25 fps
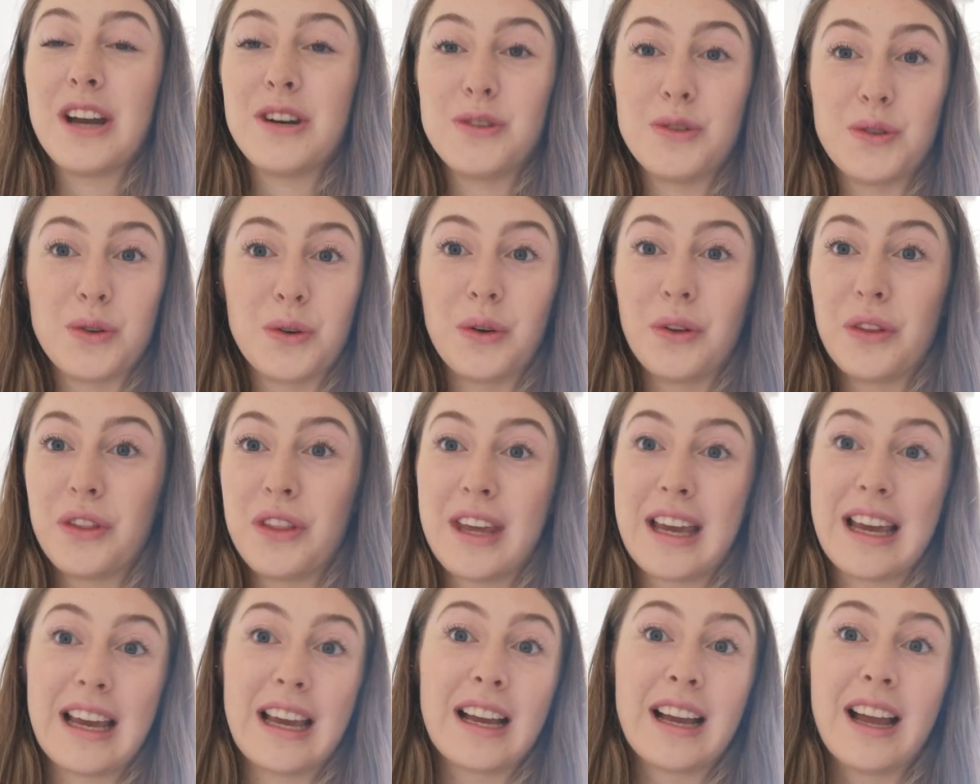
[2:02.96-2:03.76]
I don't
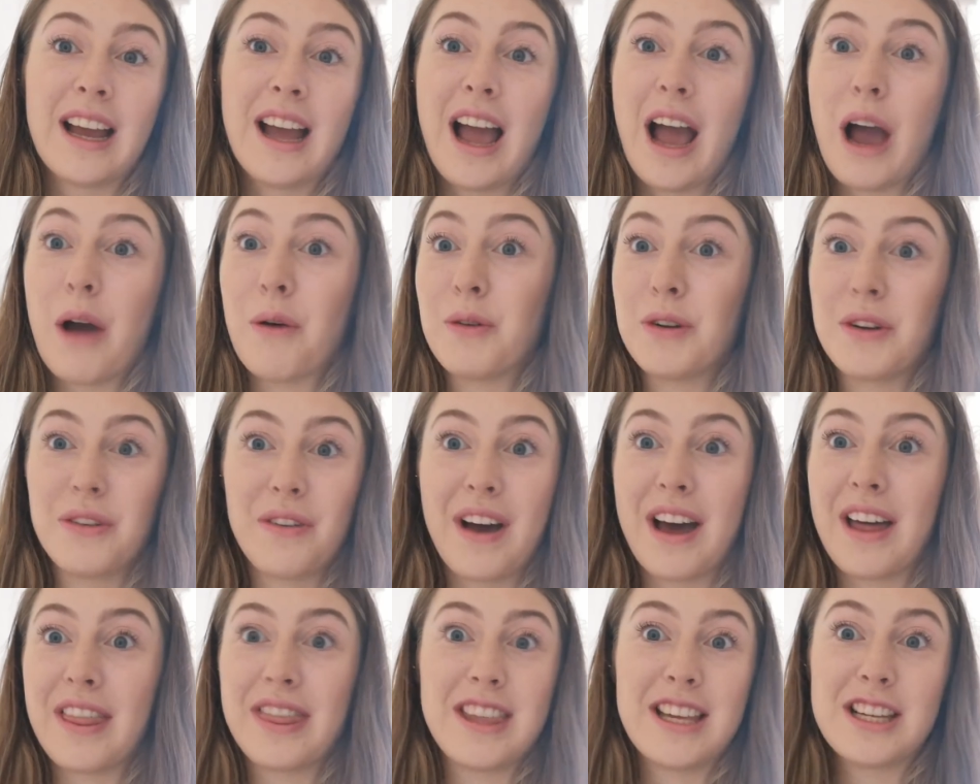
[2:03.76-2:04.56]
think I would
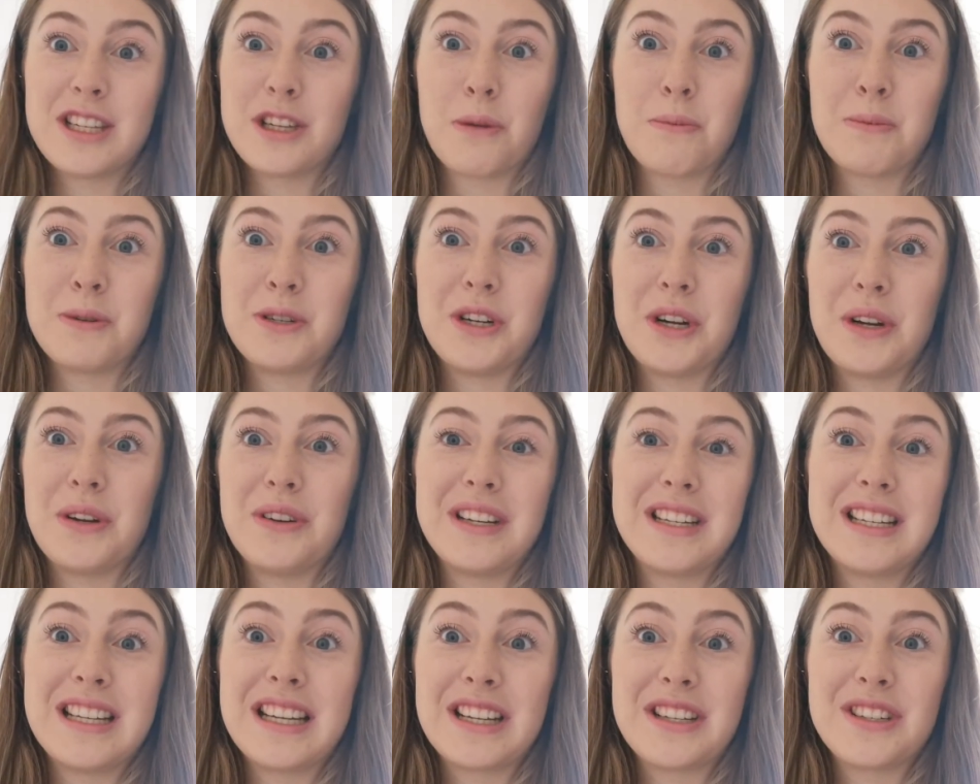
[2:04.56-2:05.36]
have had this
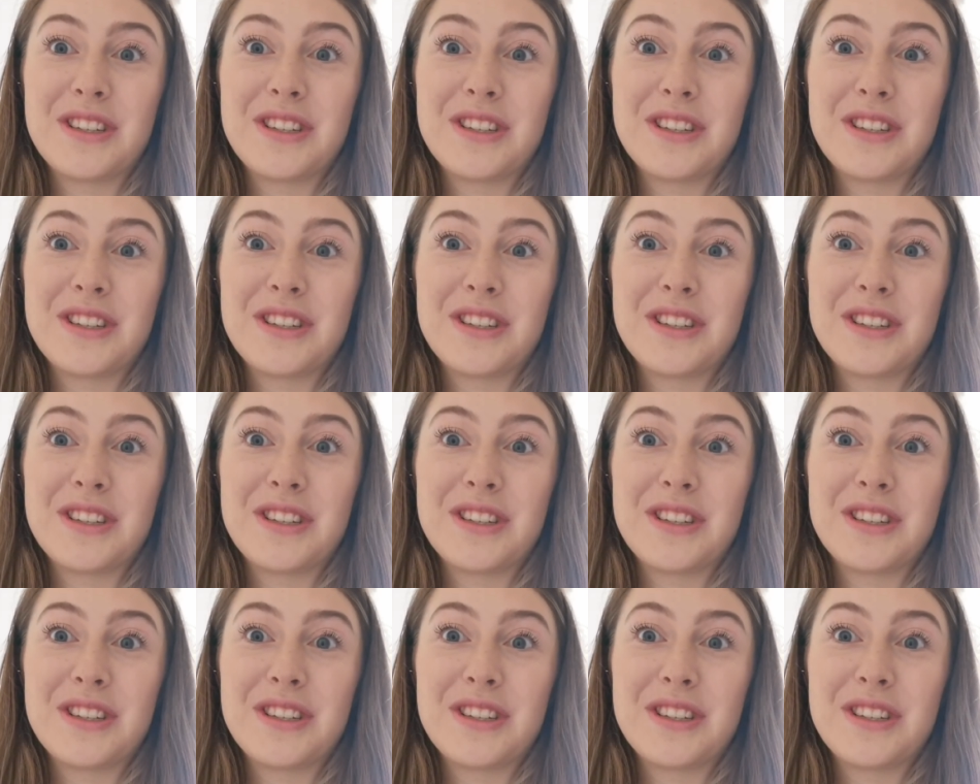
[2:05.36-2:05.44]
opportunity